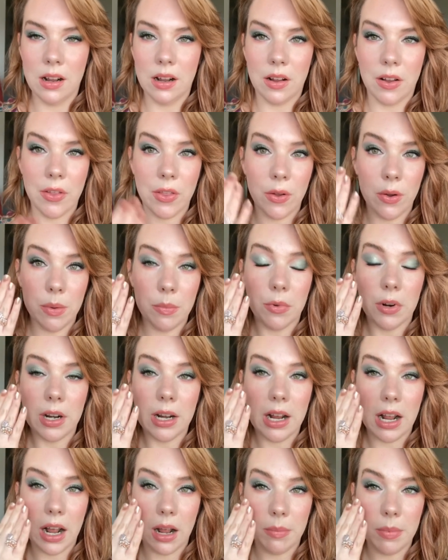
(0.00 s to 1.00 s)
Although I'm pretty
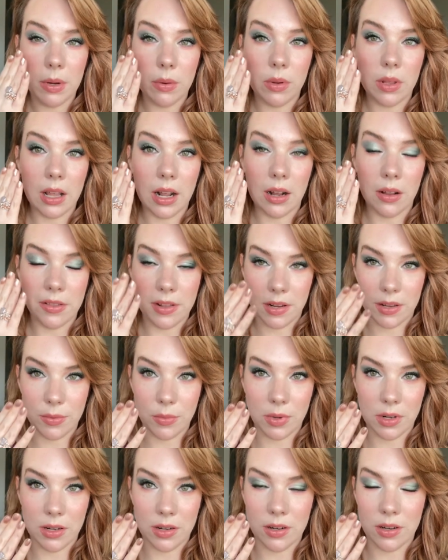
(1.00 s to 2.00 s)
happy with how this
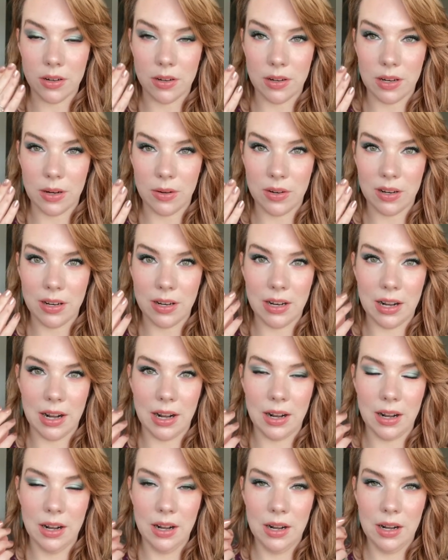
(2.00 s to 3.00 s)
one turned out
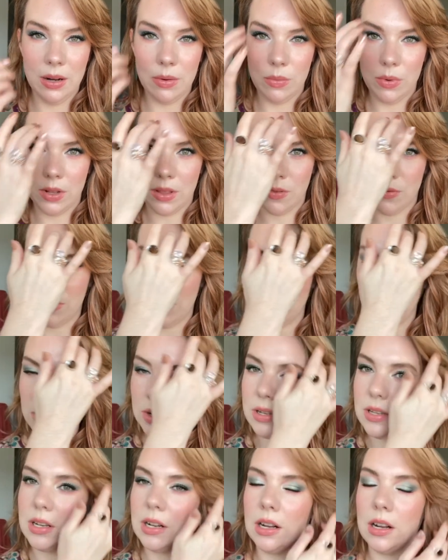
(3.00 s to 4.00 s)
today with
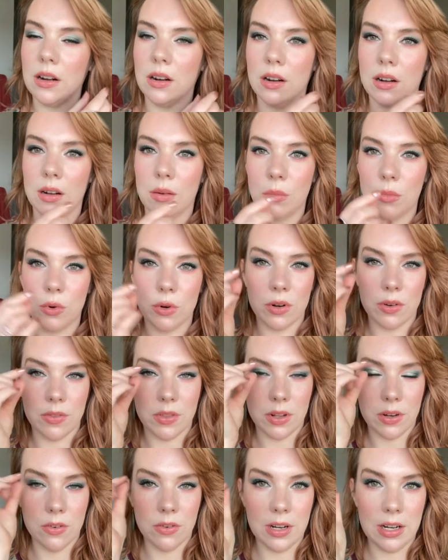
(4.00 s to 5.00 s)
focusing on more of
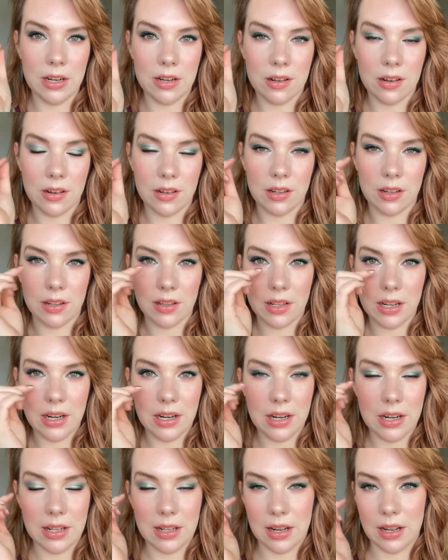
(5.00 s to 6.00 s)
the greens on the
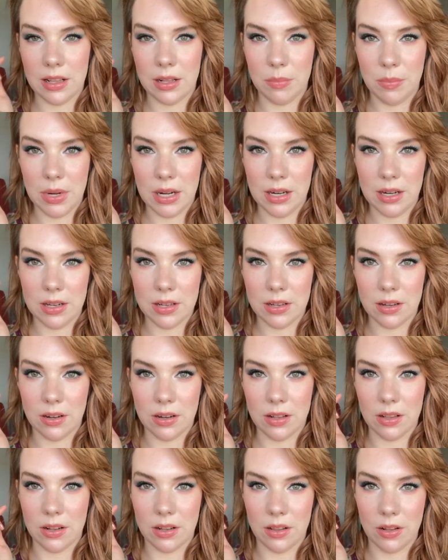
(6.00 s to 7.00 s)
lid and then the pinks
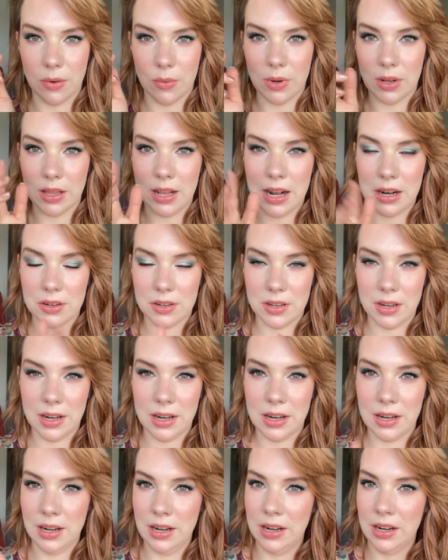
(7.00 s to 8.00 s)
on the lower lash
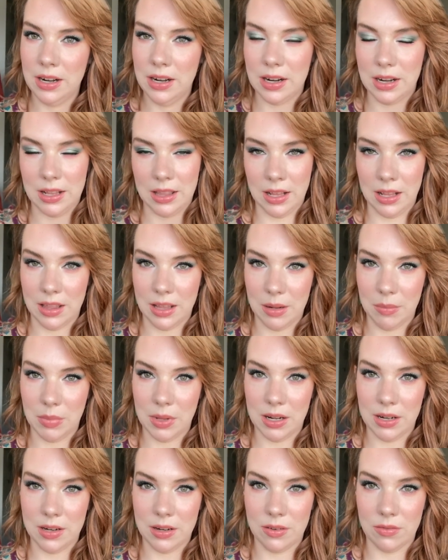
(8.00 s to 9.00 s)
line. I think they
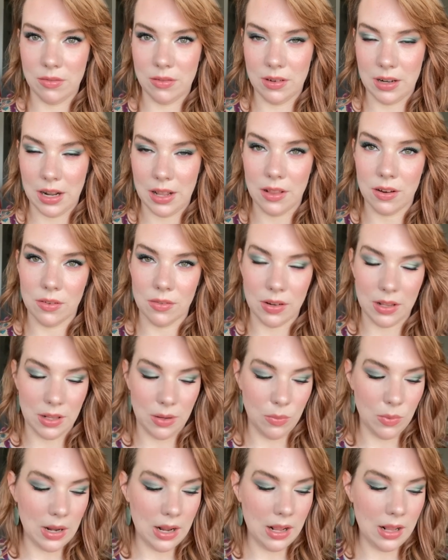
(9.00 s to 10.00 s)
blend together really
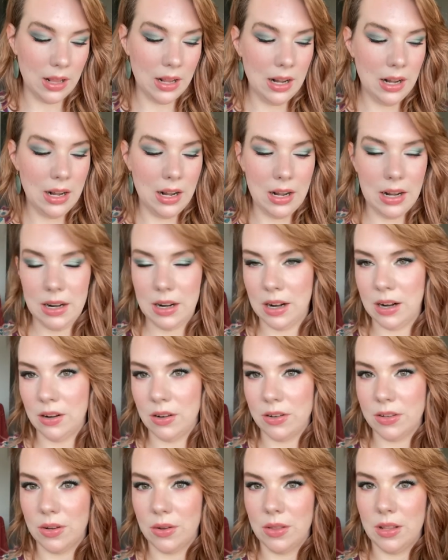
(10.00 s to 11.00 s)
well. And I
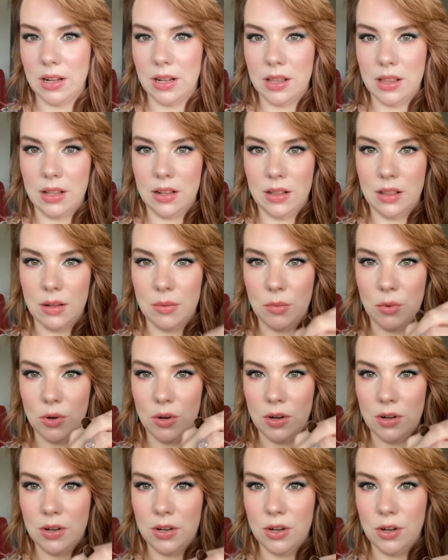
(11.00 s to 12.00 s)
also think that the
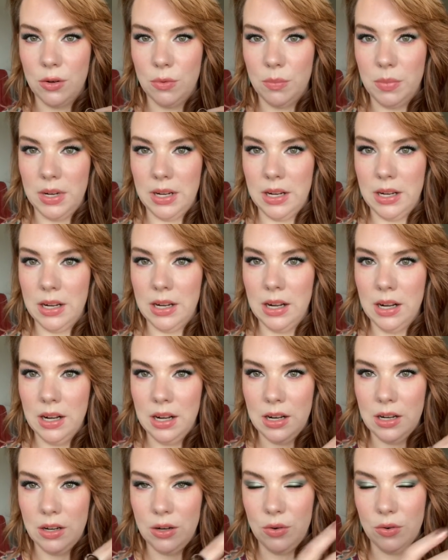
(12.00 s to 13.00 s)
more taupey
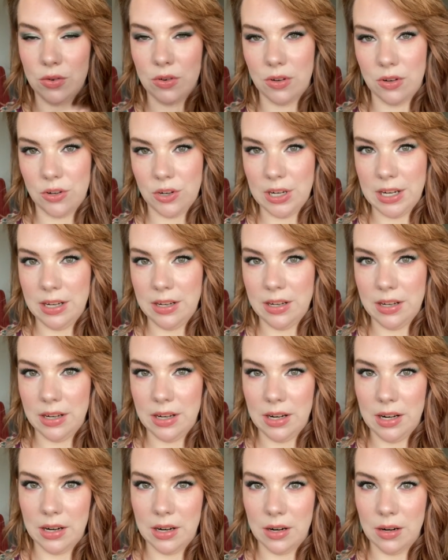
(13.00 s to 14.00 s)
neutral shades in
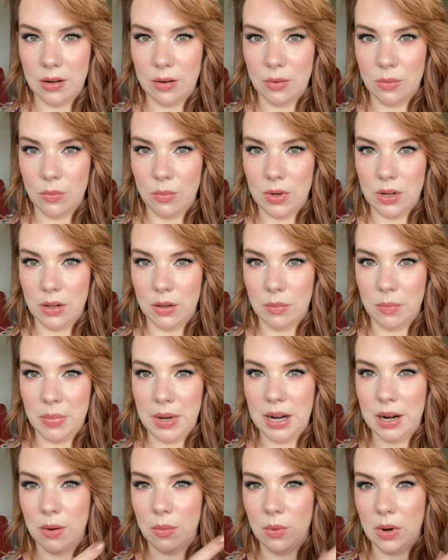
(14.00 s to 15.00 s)
here will
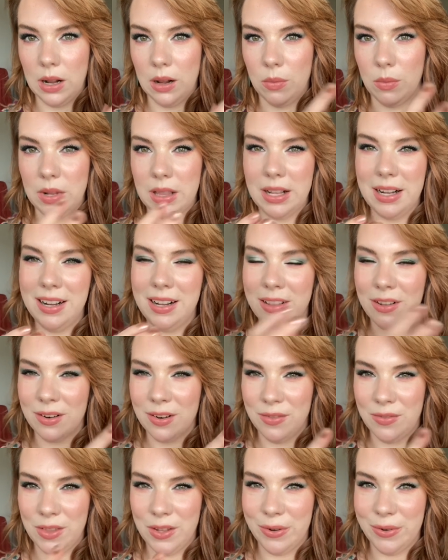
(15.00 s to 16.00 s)
pair well with either
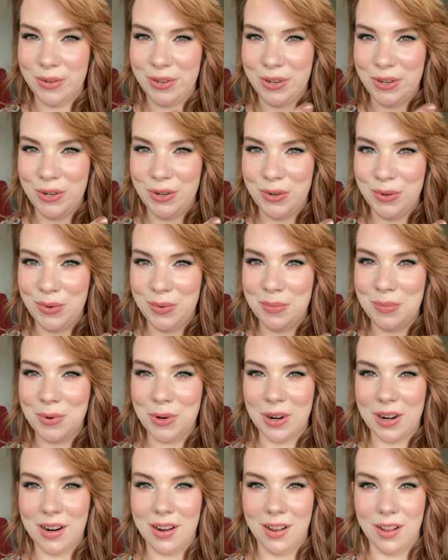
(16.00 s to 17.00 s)
of those two
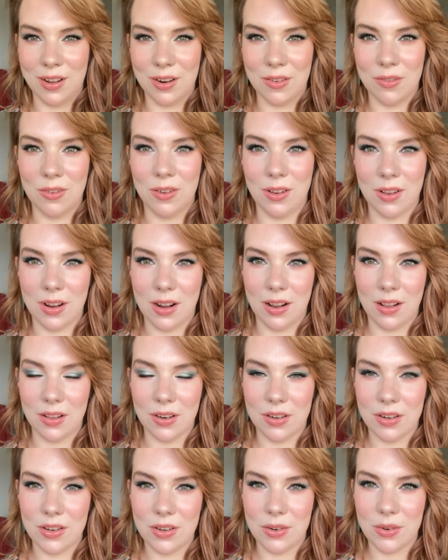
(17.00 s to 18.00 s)
more colorful
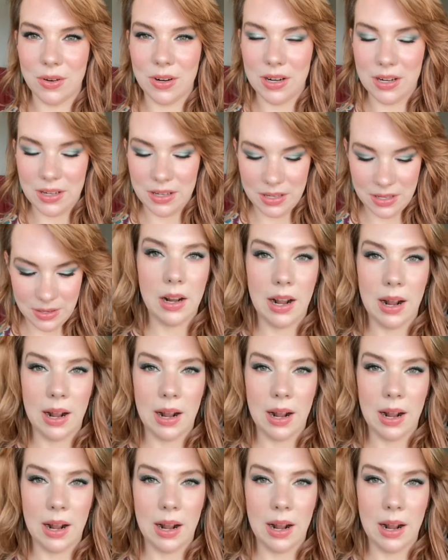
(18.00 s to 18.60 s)
color stories.